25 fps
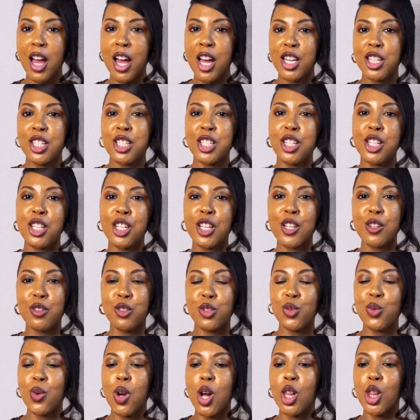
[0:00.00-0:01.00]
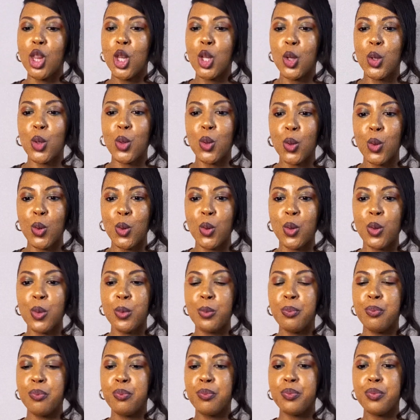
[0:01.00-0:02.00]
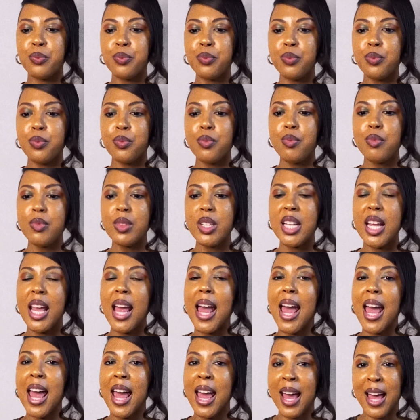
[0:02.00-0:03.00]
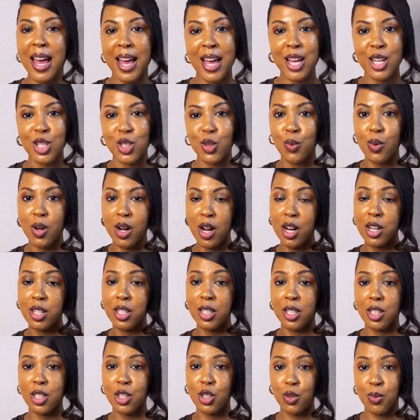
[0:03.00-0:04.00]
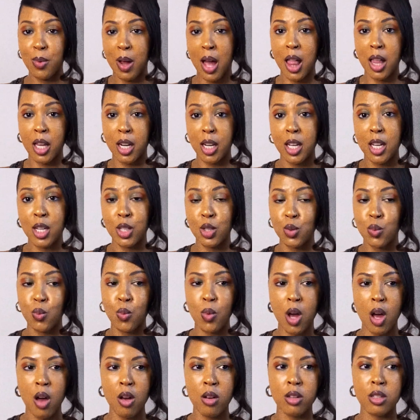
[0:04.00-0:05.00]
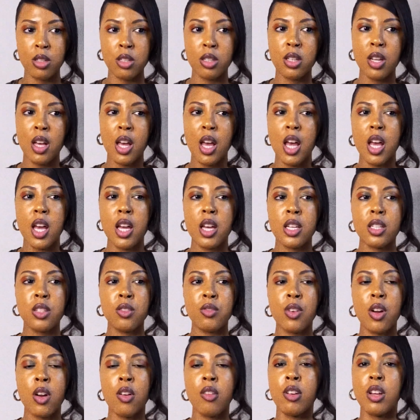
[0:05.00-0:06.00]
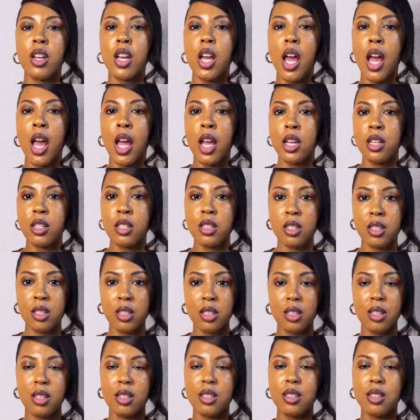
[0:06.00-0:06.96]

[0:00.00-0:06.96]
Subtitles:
She gives you a little edge with her sensuality as well. It's very ageist.